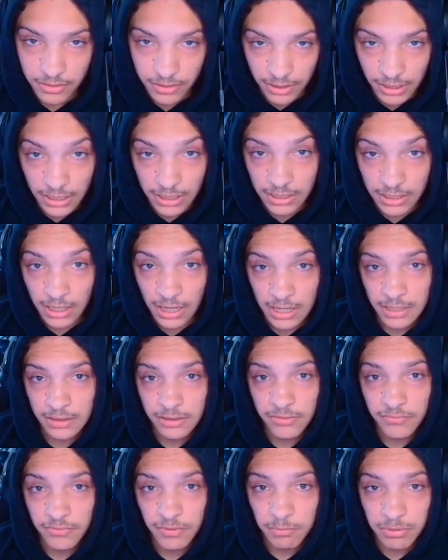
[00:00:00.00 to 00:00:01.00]
In high
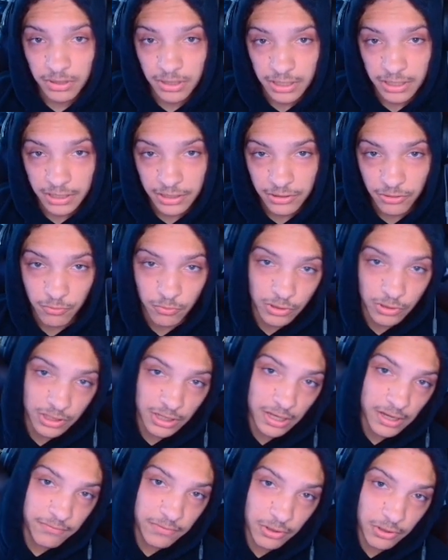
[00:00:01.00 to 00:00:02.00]
level play, you want to
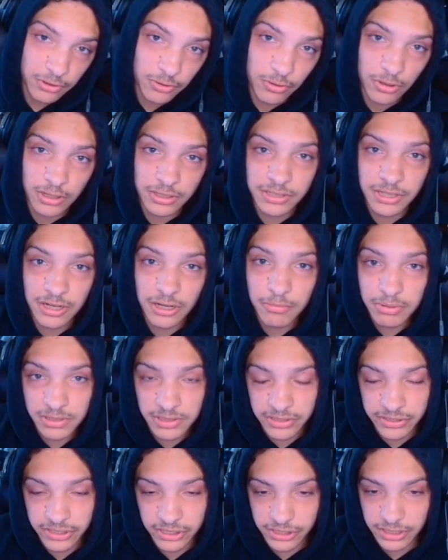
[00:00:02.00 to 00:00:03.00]
have your crosshair
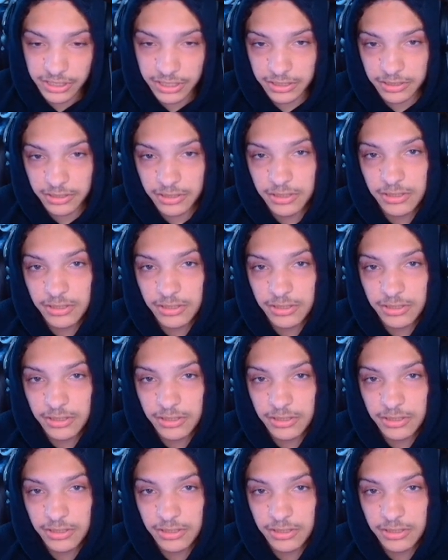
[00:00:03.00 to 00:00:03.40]
positioning